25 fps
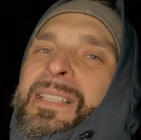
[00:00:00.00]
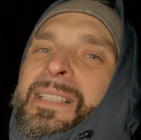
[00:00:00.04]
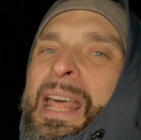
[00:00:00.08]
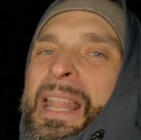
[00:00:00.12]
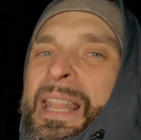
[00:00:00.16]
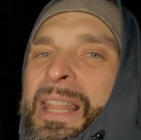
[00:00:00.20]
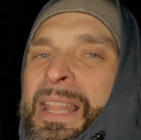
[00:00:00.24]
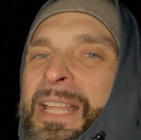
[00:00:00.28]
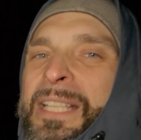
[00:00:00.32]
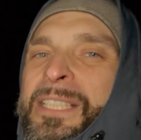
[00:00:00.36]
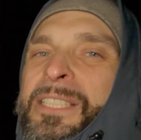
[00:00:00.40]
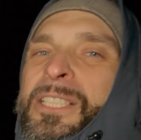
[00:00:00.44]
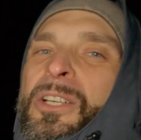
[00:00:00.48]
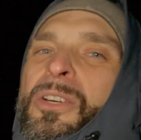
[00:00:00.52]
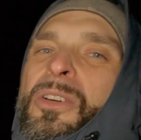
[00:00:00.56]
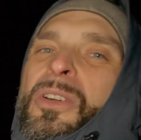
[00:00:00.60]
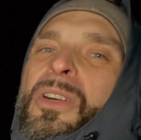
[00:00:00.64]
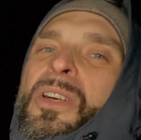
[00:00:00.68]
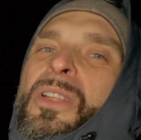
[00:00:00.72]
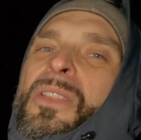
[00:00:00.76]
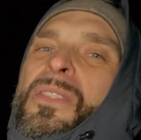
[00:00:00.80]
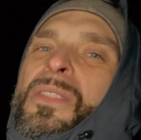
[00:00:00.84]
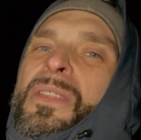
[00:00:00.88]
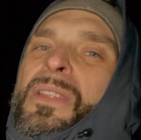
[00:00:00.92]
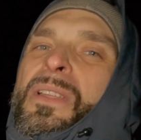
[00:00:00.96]
And later
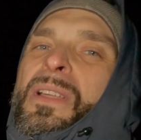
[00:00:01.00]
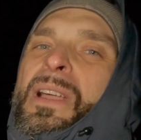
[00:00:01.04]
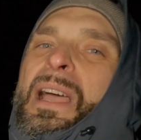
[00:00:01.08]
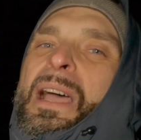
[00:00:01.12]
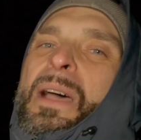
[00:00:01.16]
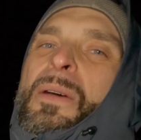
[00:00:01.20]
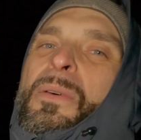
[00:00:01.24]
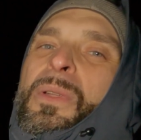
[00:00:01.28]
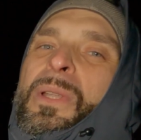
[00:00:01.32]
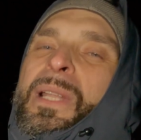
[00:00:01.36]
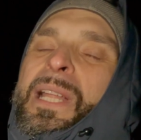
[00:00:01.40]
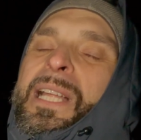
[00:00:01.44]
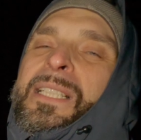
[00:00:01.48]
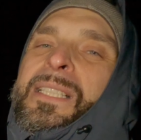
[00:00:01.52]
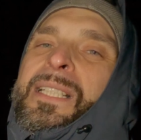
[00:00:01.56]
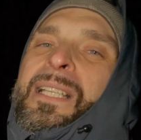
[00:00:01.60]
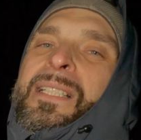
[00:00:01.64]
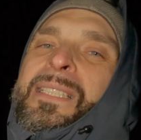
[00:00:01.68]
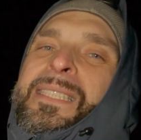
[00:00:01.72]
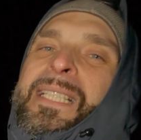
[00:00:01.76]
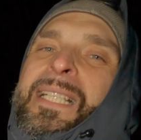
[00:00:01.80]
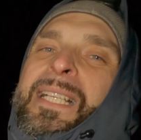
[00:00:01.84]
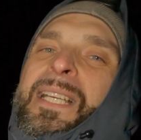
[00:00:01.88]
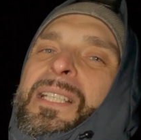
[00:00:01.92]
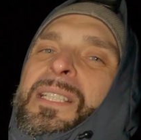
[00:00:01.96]
on I will add a
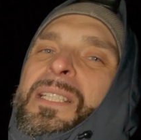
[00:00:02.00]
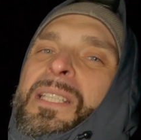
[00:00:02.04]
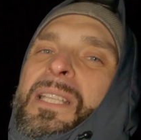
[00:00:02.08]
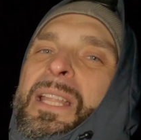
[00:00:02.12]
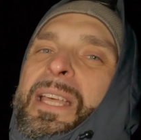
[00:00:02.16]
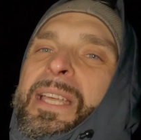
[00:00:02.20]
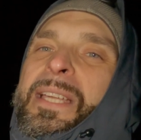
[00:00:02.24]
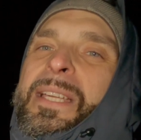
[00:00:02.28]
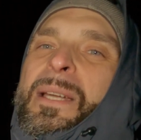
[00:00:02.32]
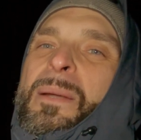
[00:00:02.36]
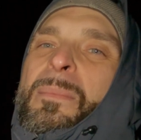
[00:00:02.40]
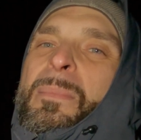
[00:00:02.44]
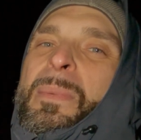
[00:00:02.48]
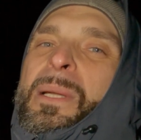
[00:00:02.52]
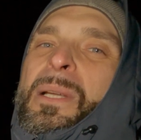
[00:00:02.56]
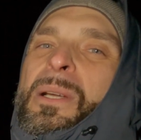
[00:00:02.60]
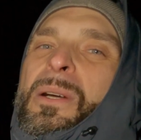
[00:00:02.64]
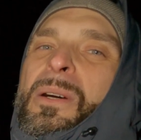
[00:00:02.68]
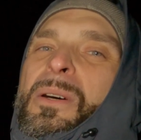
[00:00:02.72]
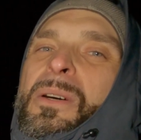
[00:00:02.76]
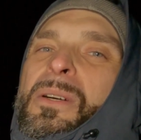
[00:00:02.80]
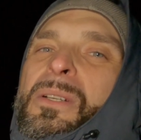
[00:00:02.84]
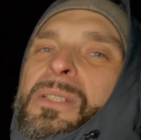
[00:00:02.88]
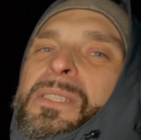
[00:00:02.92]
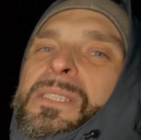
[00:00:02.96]
second layer,
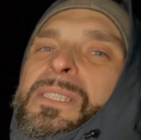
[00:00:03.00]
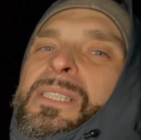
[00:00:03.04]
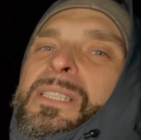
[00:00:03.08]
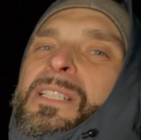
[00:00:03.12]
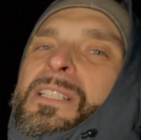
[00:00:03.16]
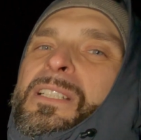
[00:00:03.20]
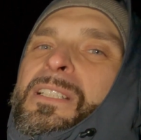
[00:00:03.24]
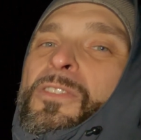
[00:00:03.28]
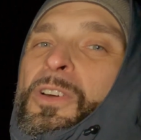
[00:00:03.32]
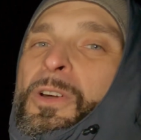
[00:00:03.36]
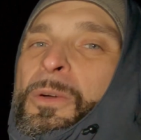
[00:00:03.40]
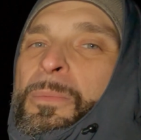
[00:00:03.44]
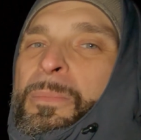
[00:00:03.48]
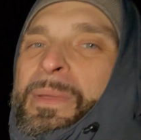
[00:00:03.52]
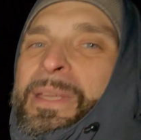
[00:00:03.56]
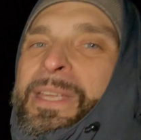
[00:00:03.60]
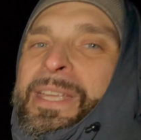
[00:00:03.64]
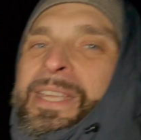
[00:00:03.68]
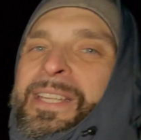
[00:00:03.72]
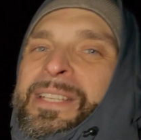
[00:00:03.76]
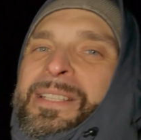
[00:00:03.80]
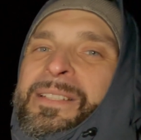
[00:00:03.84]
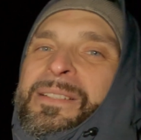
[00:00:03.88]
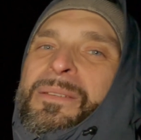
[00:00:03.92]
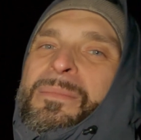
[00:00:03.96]
because for
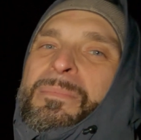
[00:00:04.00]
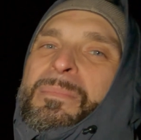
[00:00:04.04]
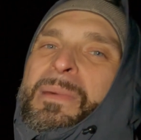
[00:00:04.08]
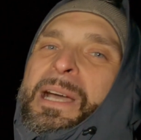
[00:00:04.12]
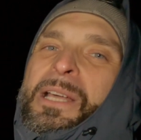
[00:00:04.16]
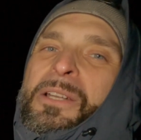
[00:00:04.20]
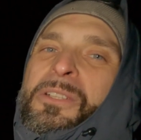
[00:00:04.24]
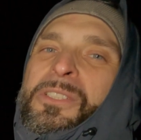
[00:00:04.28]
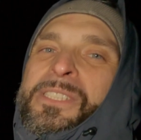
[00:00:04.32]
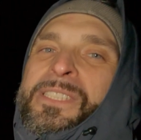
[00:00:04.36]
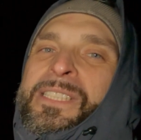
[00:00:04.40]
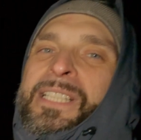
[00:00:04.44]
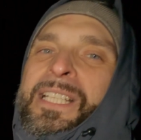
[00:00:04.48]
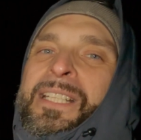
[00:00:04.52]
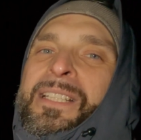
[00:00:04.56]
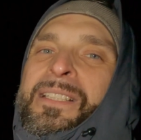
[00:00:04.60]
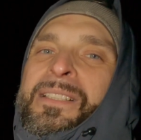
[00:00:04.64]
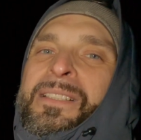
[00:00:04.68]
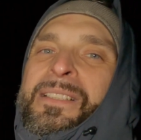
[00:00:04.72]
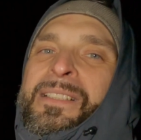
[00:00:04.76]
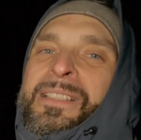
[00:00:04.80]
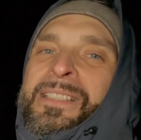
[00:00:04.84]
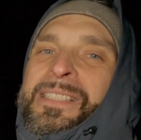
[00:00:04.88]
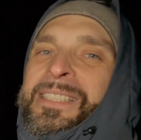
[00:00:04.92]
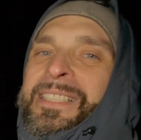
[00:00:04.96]
me -10
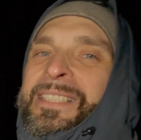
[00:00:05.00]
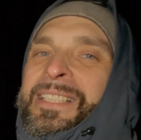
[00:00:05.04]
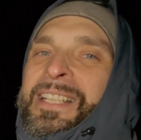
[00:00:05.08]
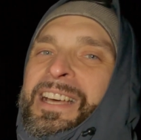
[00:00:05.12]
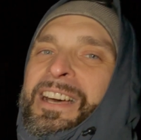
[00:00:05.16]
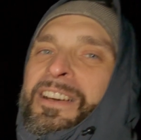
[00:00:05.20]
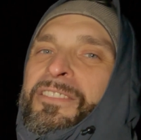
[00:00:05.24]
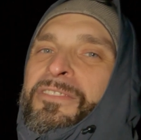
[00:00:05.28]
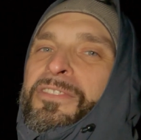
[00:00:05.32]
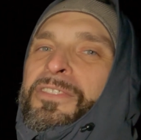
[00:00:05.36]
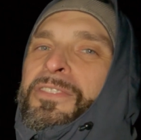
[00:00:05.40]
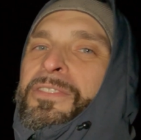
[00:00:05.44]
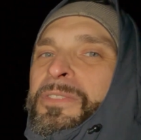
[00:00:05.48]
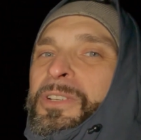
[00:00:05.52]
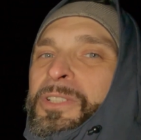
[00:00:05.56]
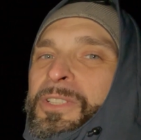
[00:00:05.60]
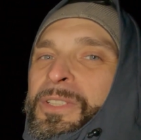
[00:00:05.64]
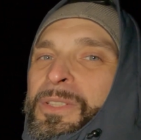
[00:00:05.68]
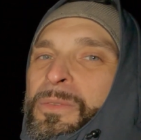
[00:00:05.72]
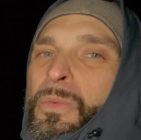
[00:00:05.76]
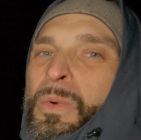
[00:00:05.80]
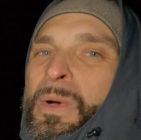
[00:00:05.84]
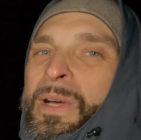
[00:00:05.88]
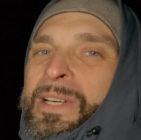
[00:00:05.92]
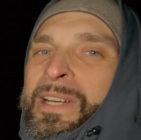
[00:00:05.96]
is enough for
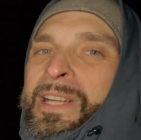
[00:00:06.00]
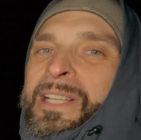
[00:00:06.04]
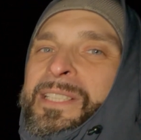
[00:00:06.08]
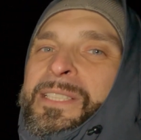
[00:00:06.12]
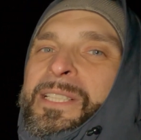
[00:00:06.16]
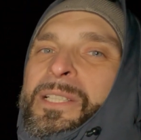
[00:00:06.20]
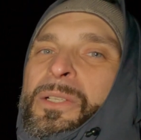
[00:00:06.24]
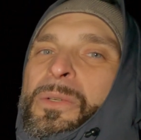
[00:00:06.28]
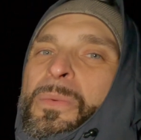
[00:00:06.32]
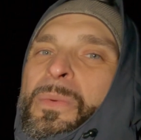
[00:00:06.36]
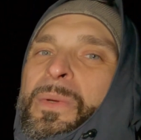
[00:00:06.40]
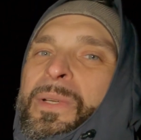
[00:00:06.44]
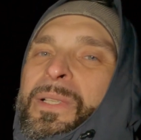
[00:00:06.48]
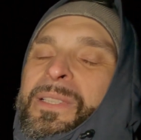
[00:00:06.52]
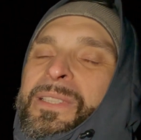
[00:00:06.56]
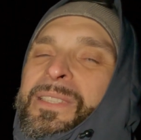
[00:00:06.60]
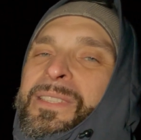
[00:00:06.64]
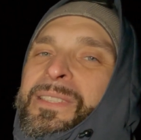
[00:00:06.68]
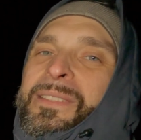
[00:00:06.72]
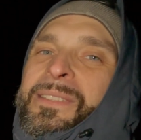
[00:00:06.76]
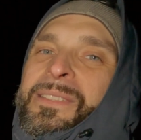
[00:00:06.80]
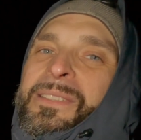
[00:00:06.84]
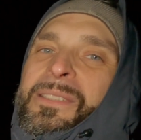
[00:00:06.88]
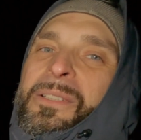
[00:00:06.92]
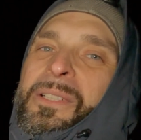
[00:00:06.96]
one
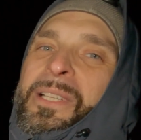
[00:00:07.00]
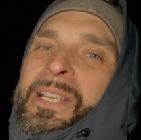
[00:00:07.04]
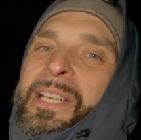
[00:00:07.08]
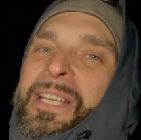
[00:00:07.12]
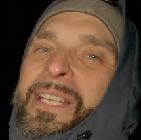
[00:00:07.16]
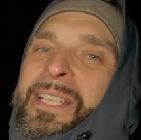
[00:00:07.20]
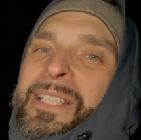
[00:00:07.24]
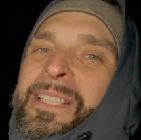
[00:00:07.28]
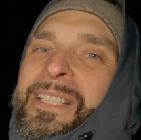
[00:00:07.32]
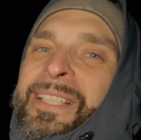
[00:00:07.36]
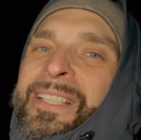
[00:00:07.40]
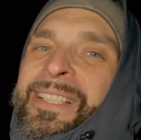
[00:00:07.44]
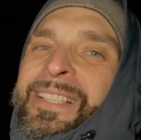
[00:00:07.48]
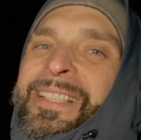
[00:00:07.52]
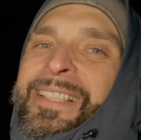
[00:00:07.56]
underquilt, okay?